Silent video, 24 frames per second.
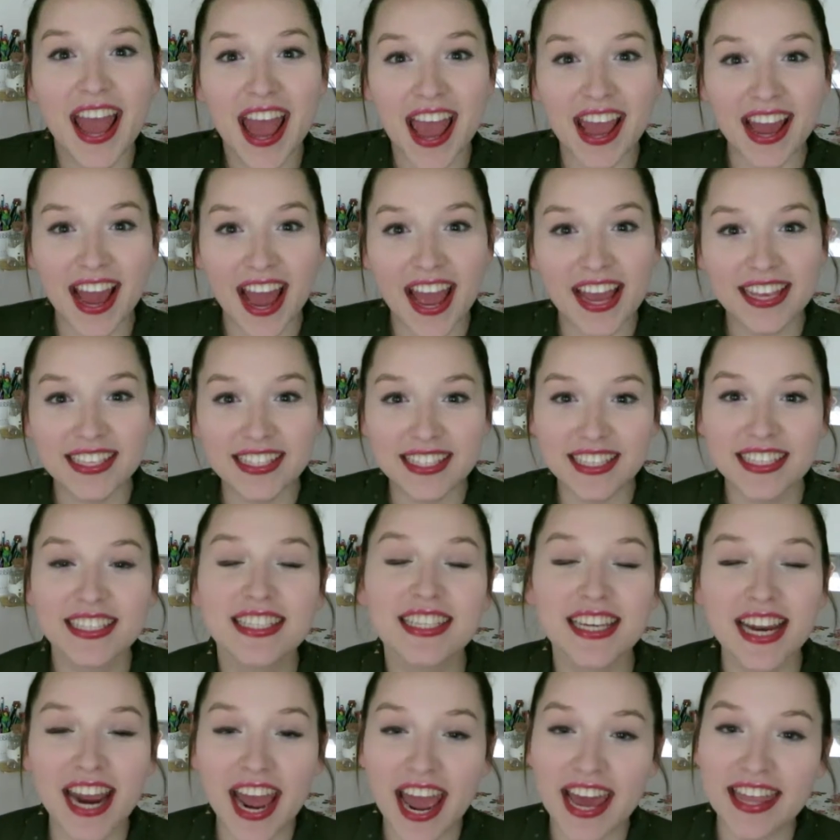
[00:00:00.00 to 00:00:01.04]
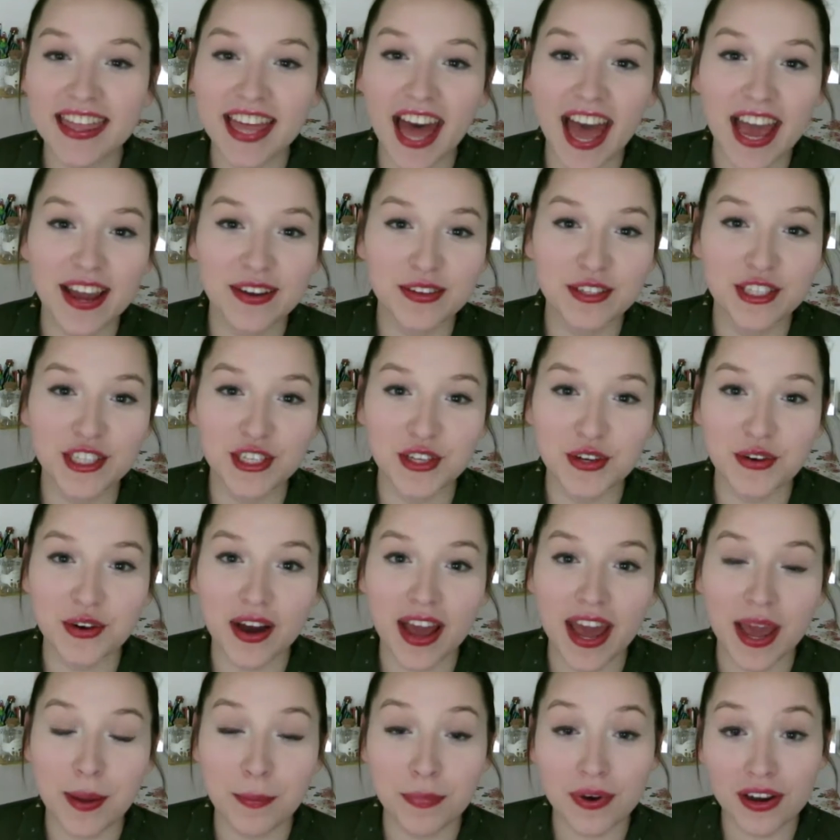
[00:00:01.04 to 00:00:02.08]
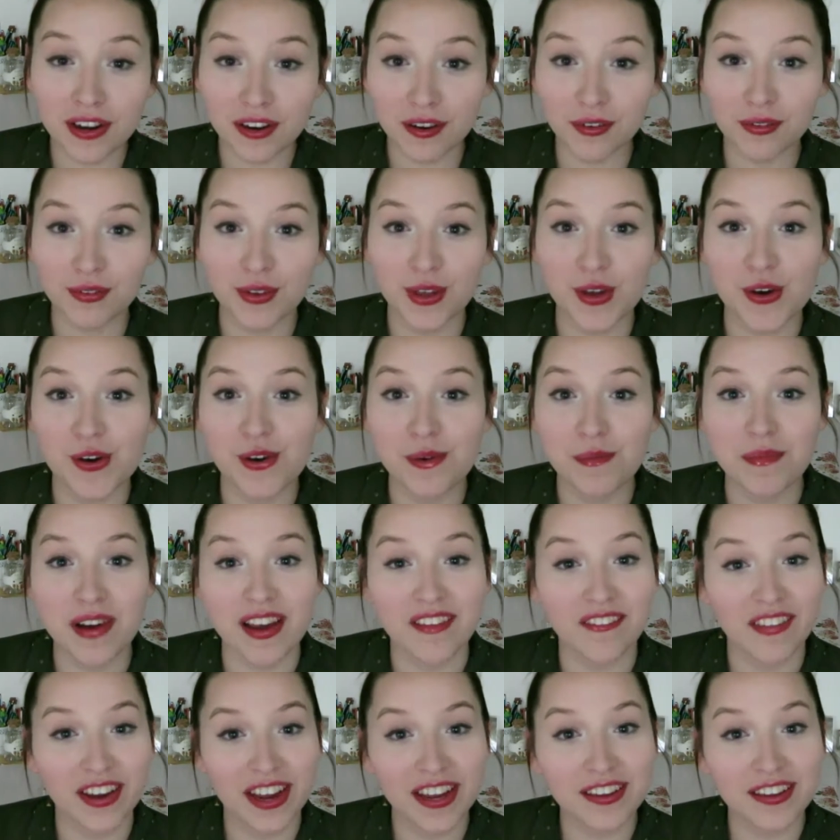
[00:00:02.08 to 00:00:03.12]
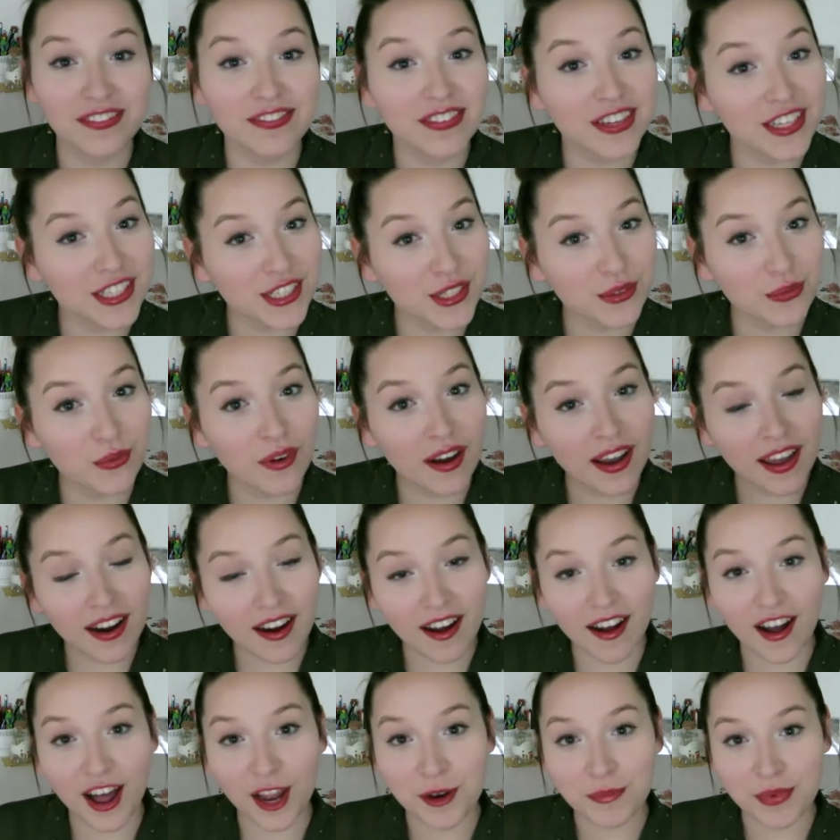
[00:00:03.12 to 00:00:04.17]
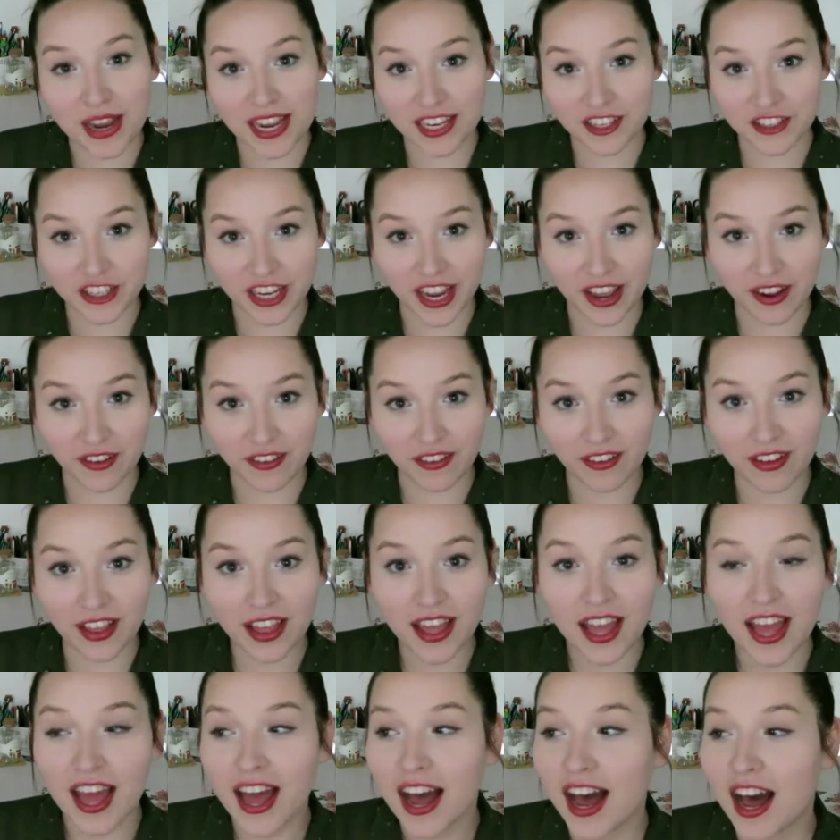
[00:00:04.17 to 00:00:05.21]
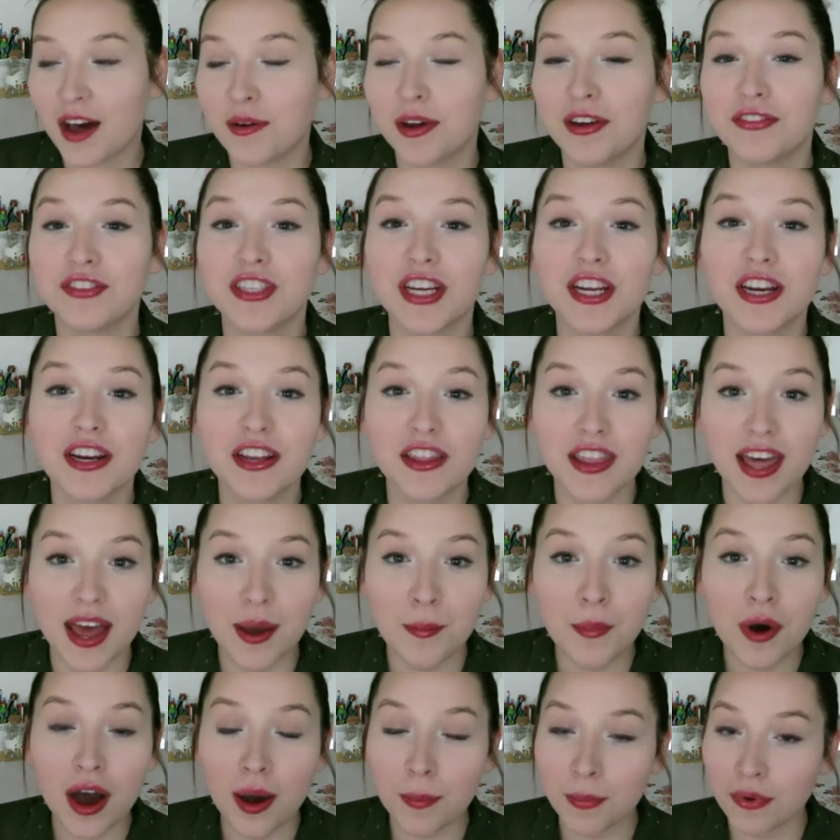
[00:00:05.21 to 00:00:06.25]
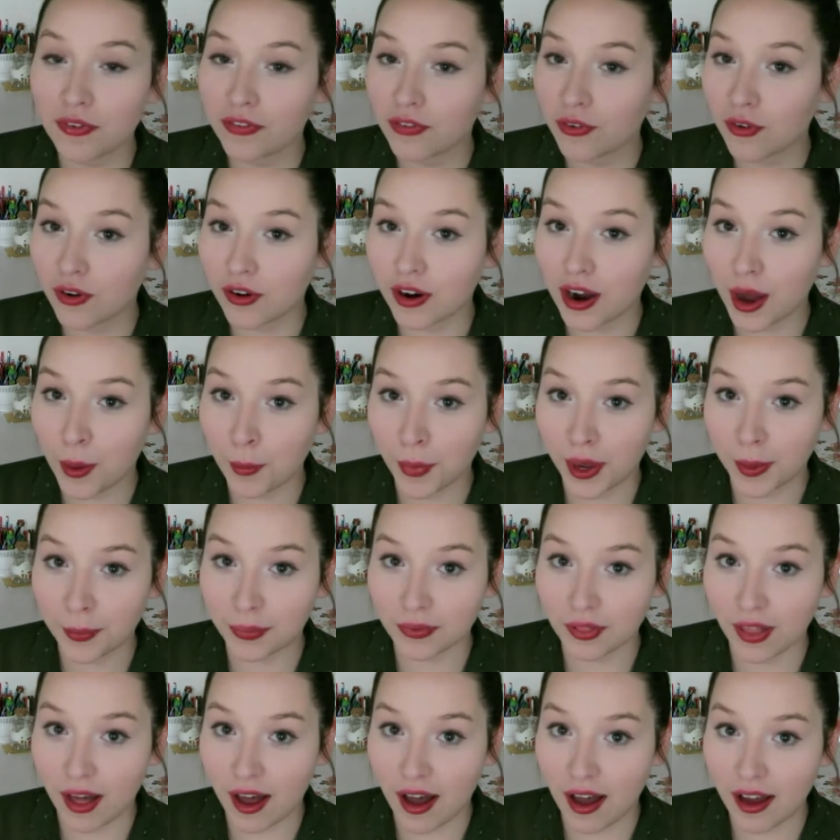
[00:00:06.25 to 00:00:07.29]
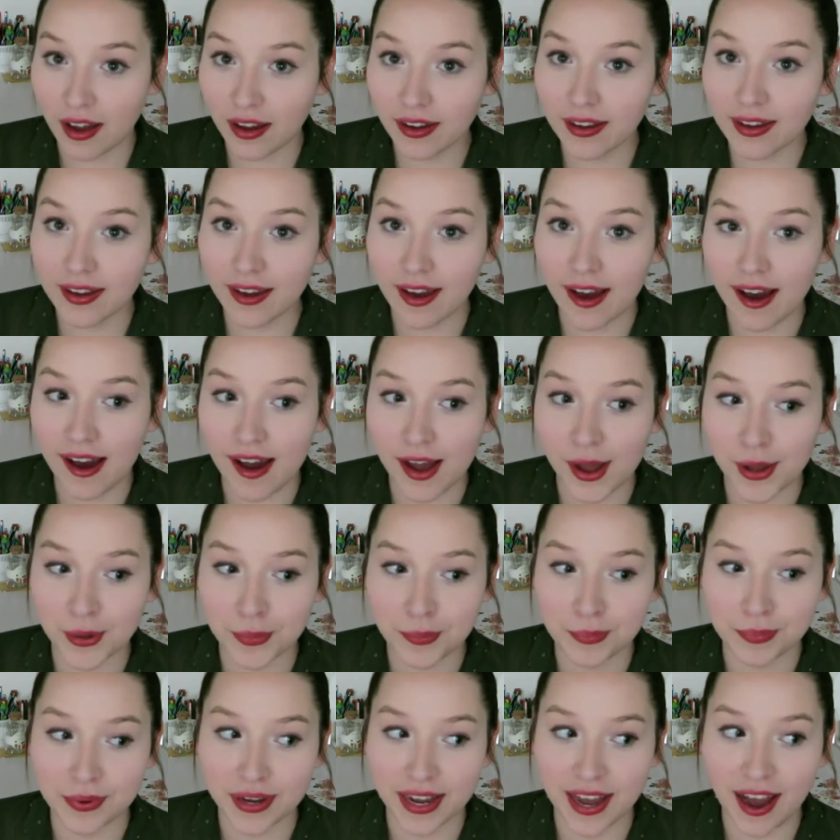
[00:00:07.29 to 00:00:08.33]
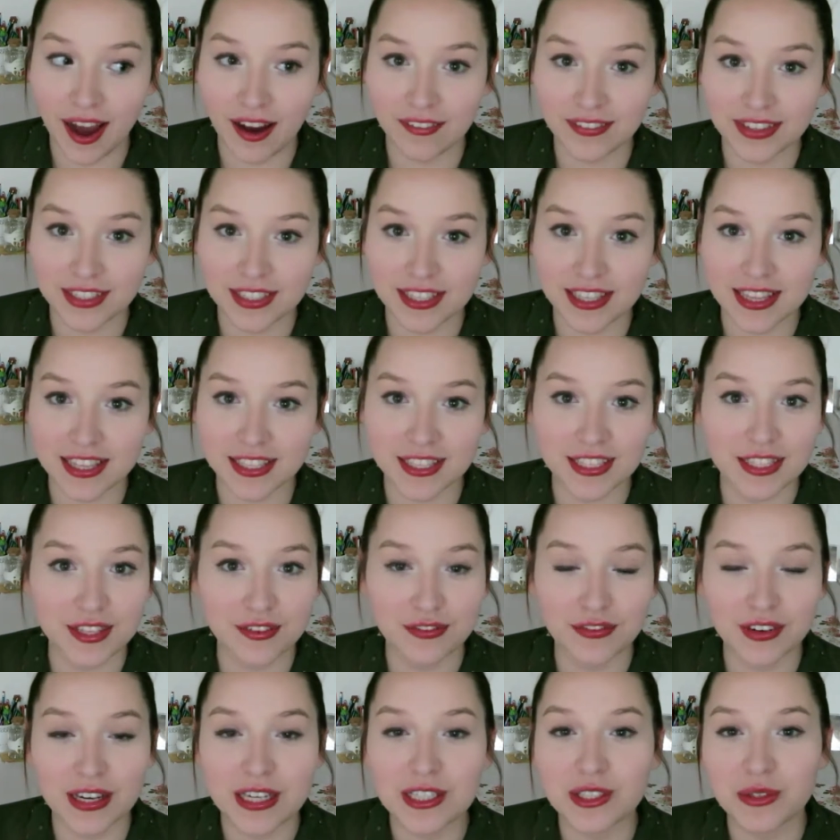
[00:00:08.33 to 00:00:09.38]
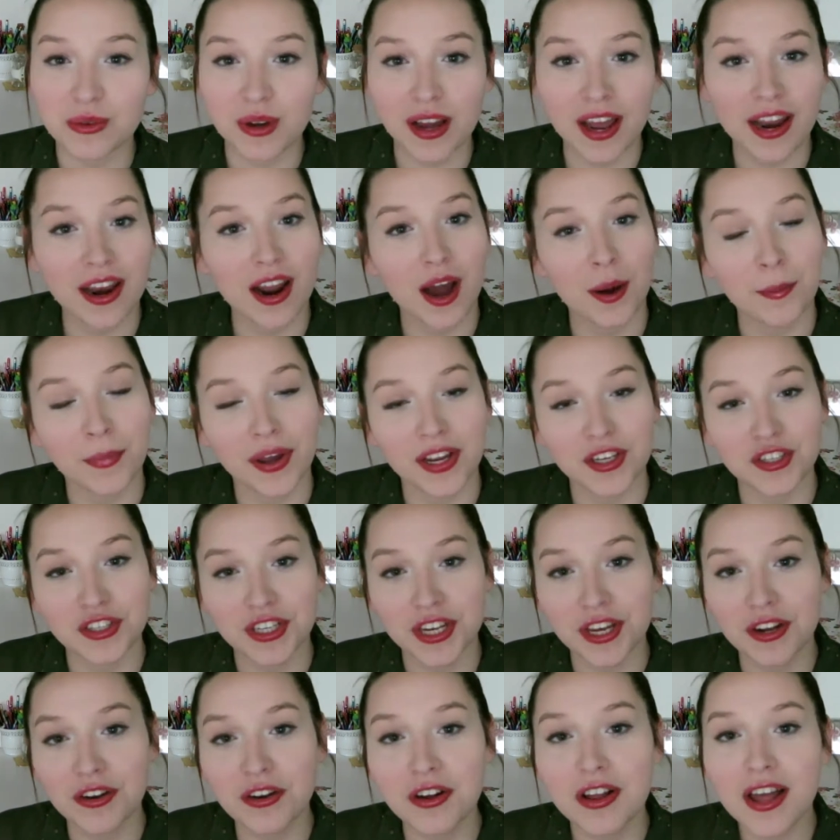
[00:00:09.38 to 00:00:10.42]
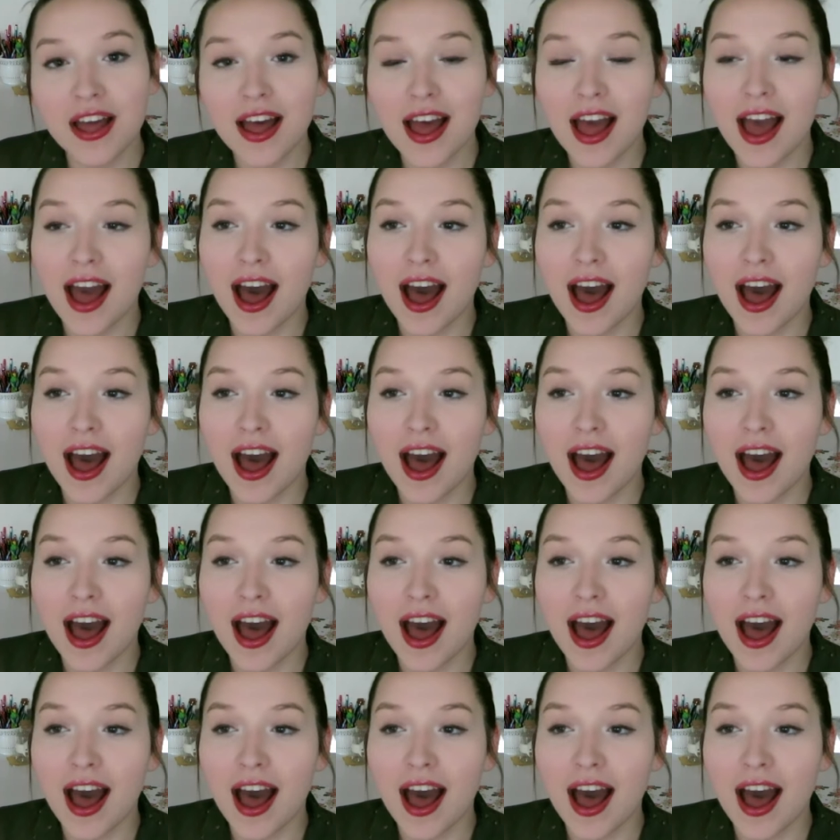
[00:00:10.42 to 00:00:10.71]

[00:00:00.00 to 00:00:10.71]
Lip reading: Hey guys, today I thought I would do a book review, my very first one on my channel. I've done them before on my blog, but obviously this is the first one on my channel.